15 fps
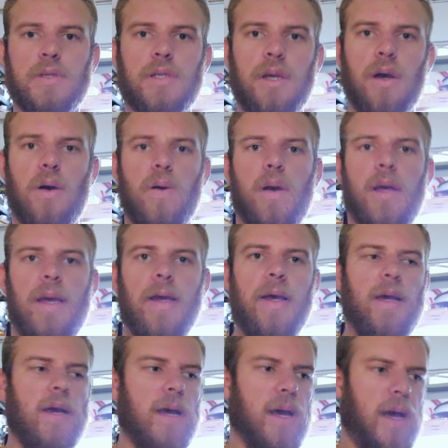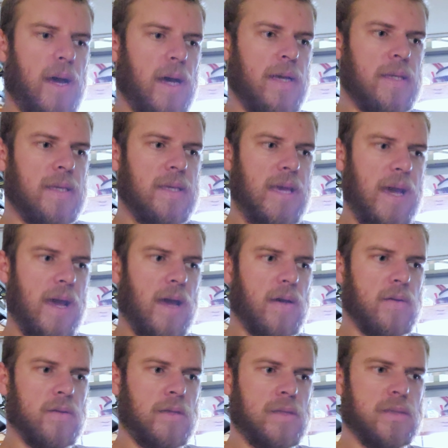So yeah,
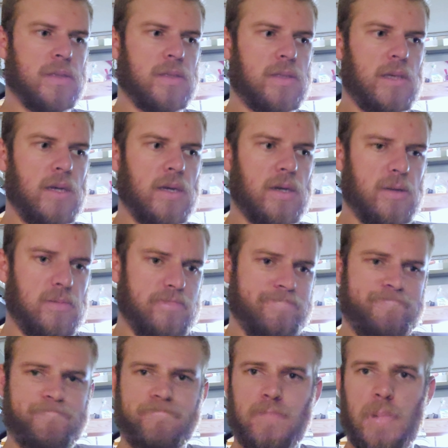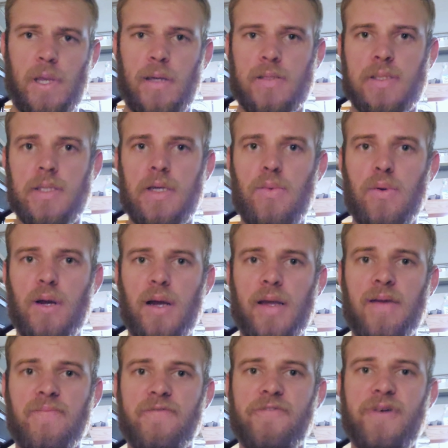let's see where I
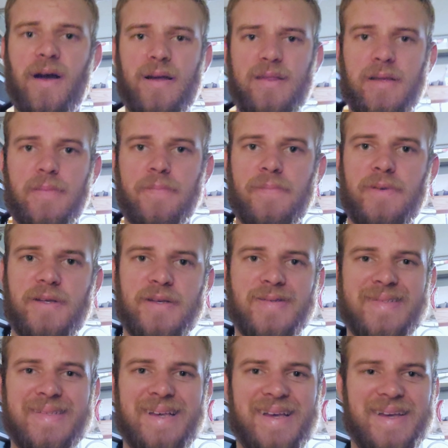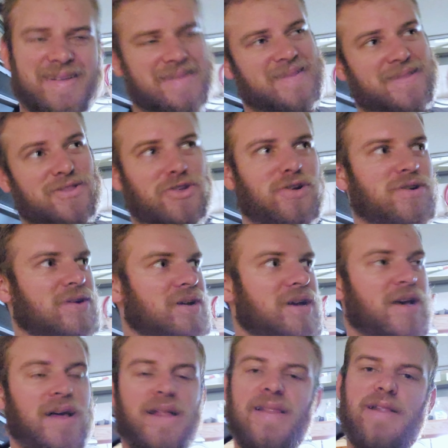can find them, because they're a
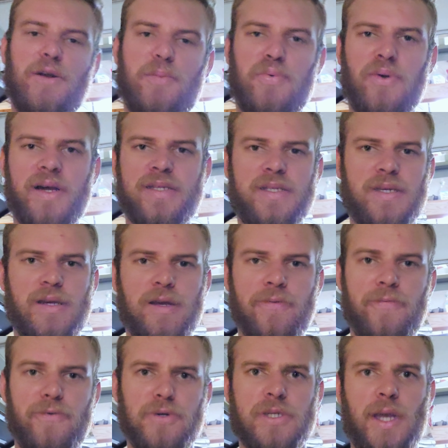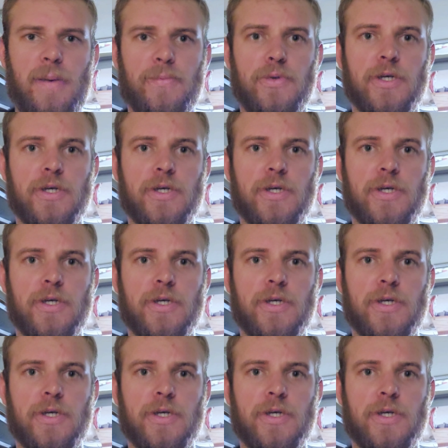little pricey for some